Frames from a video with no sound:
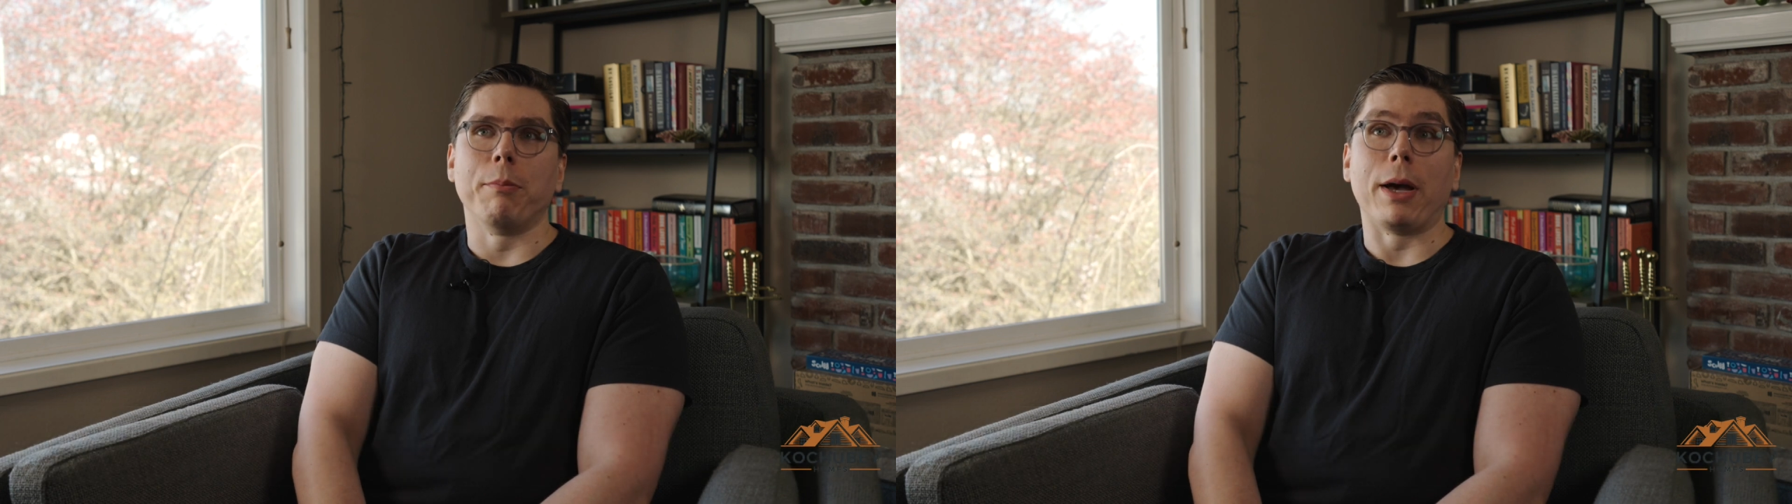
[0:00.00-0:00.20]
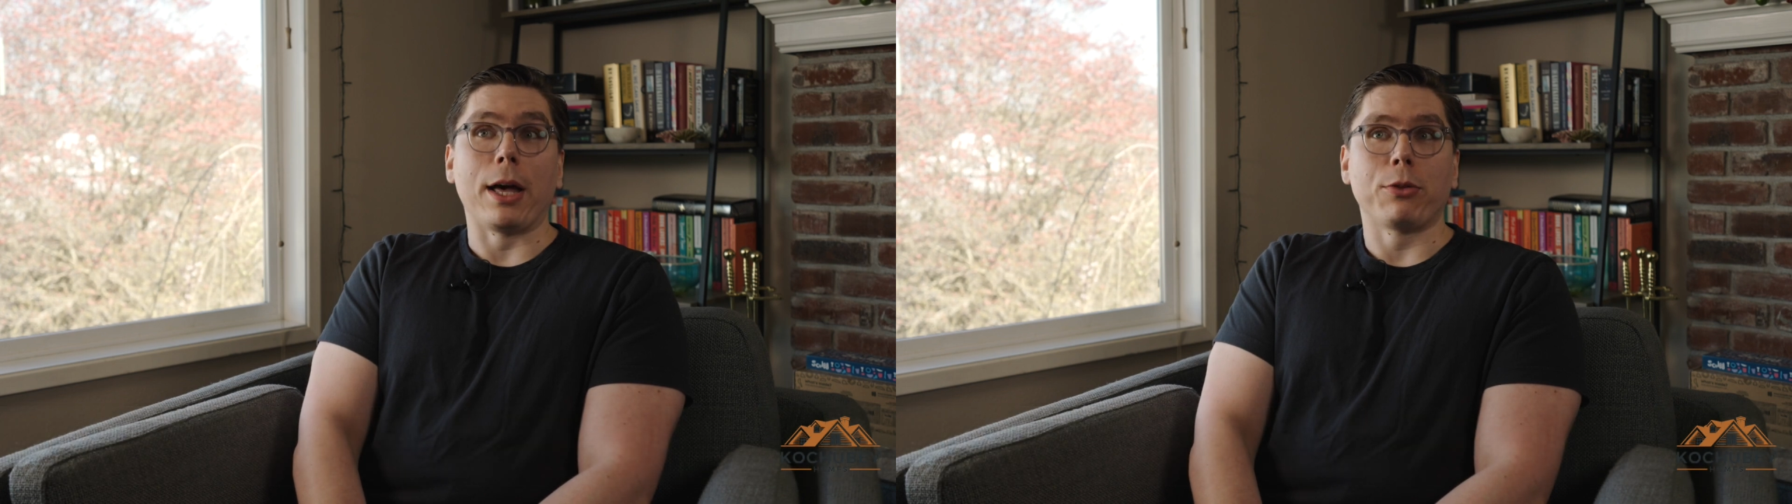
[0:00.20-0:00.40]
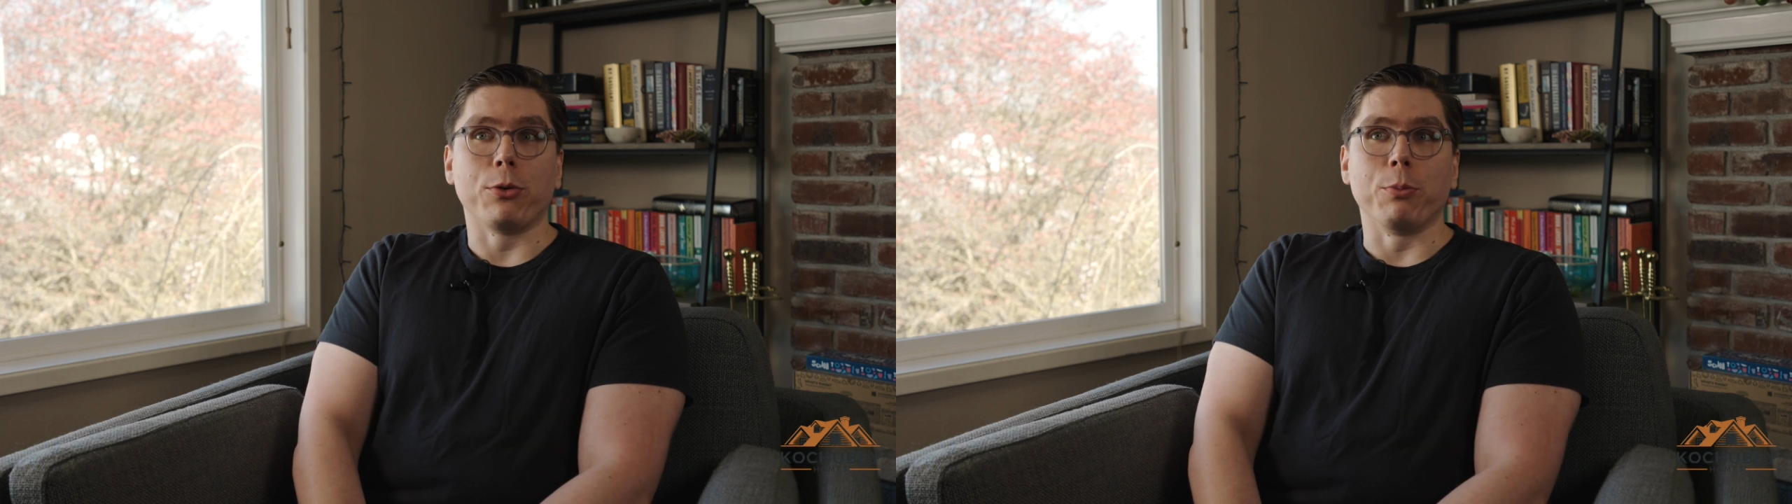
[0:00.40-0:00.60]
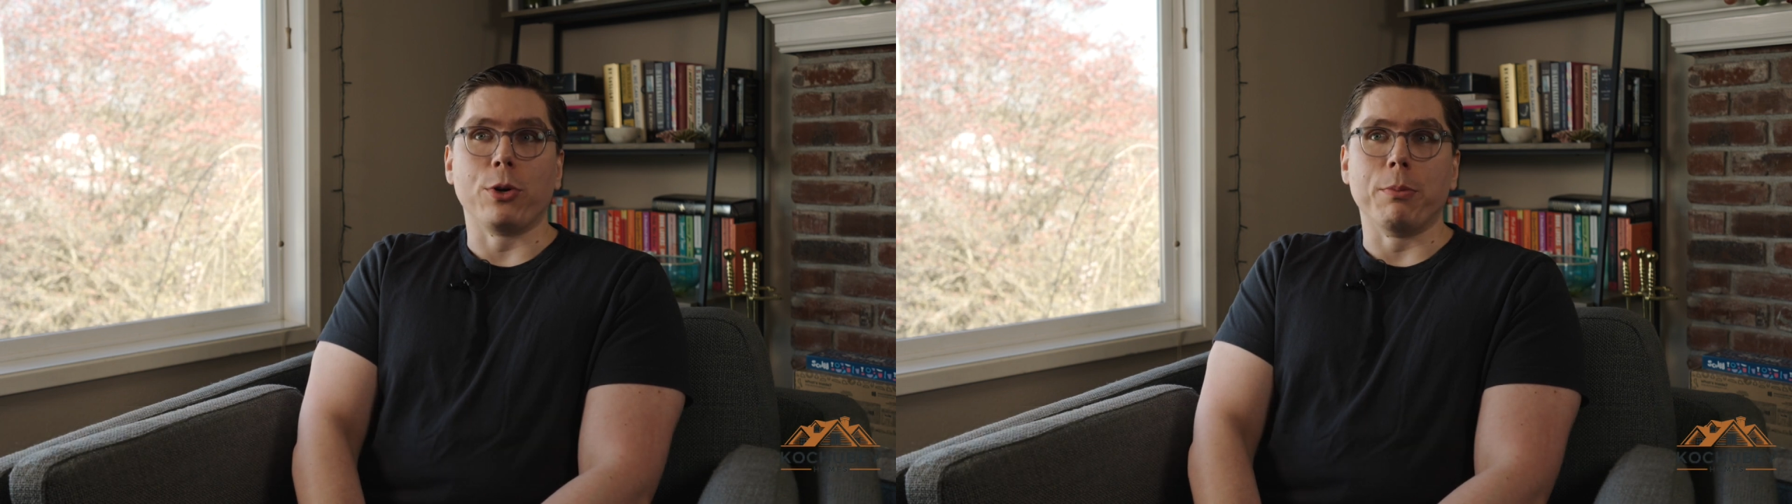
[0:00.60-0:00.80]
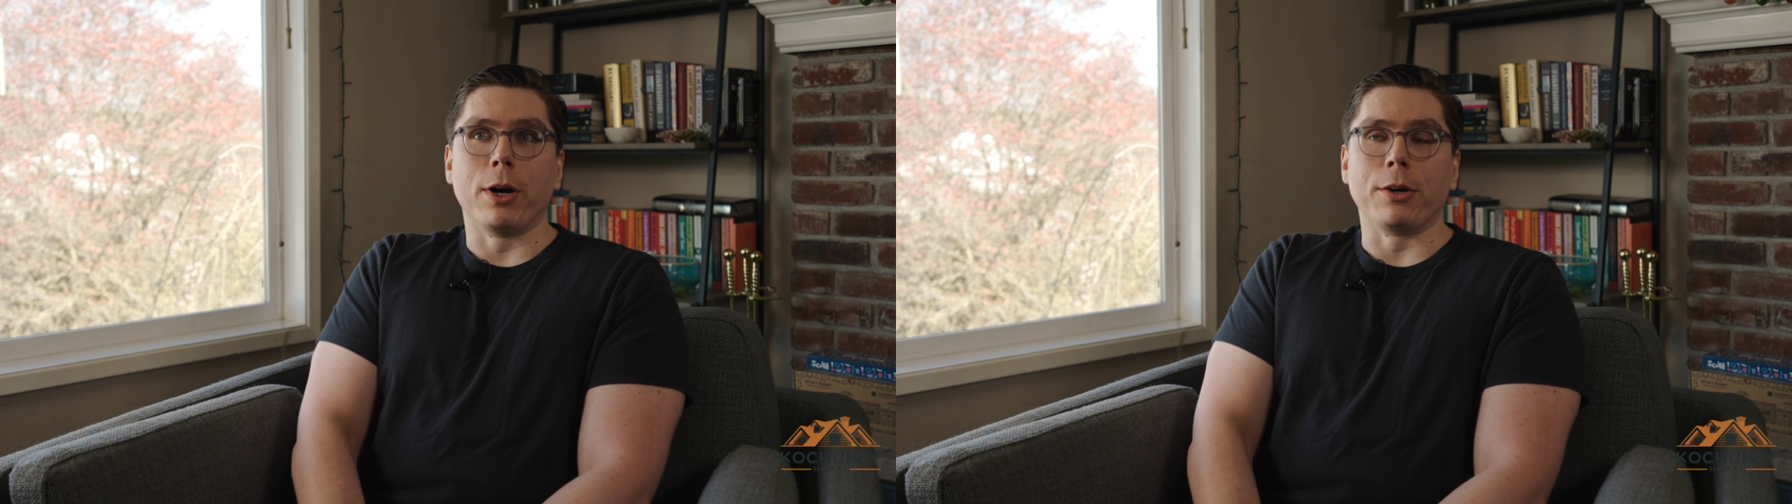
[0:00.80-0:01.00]
bathroom
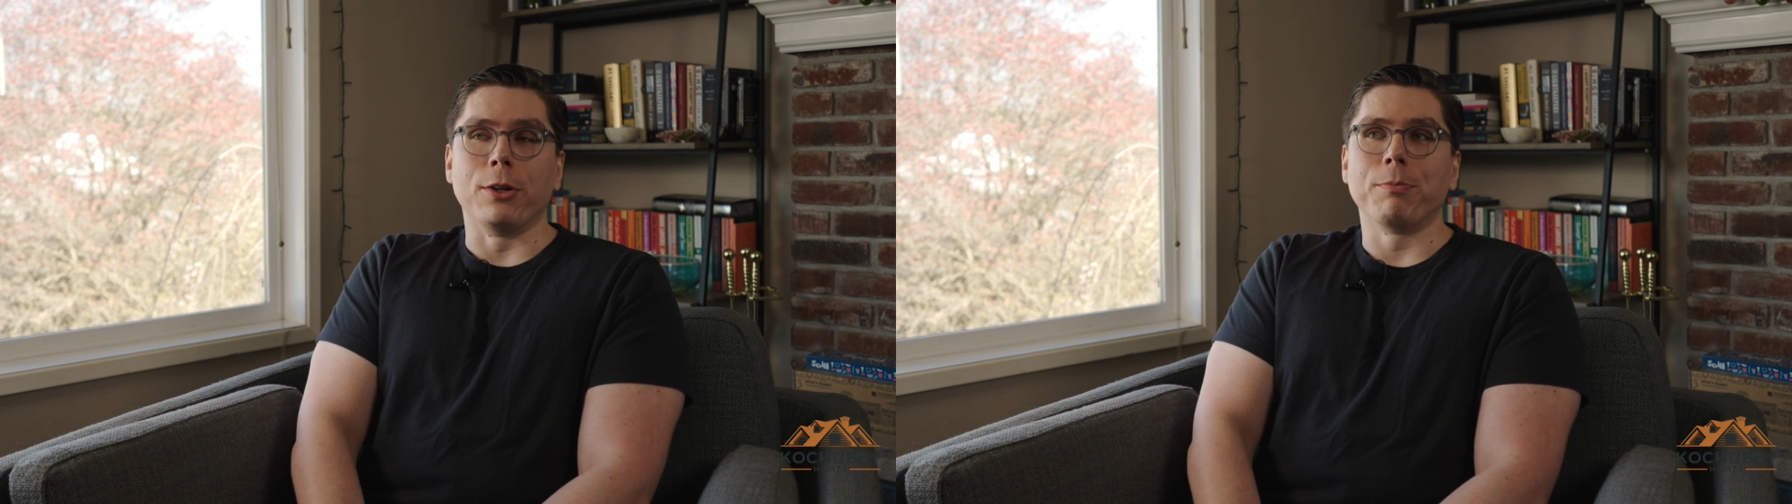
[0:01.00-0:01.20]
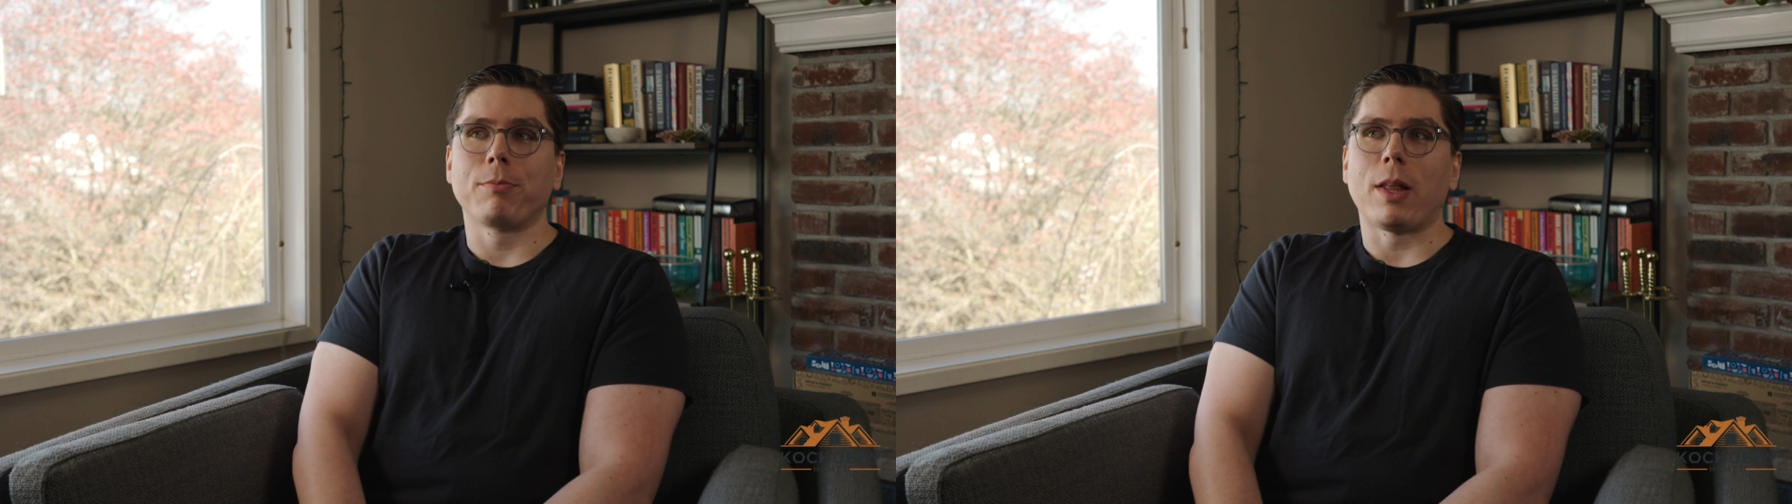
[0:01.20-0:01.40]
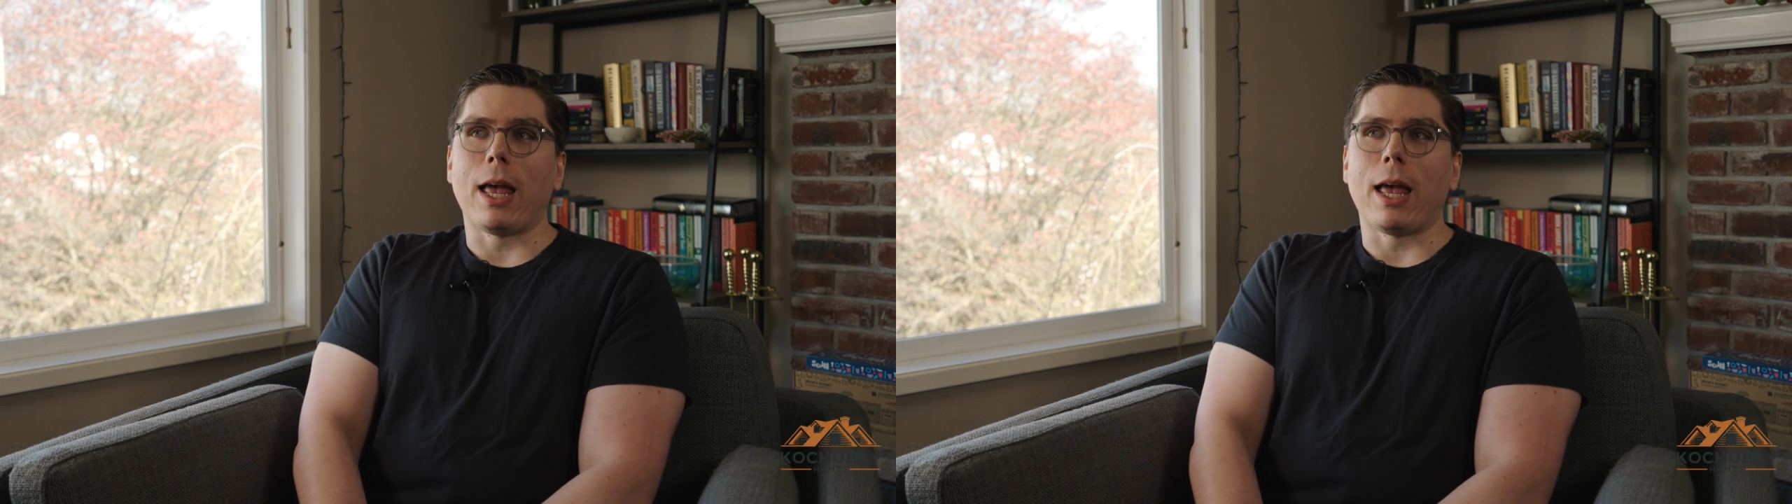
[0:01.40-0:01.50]
remodel,